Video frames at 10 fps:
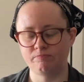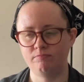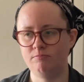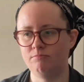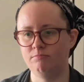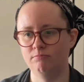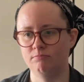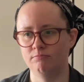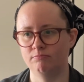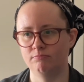
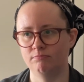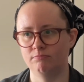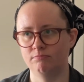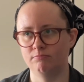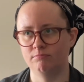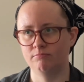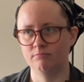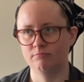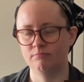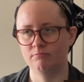
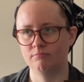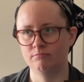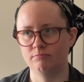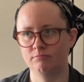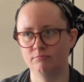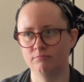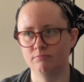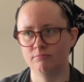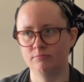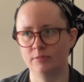
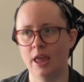[no speech]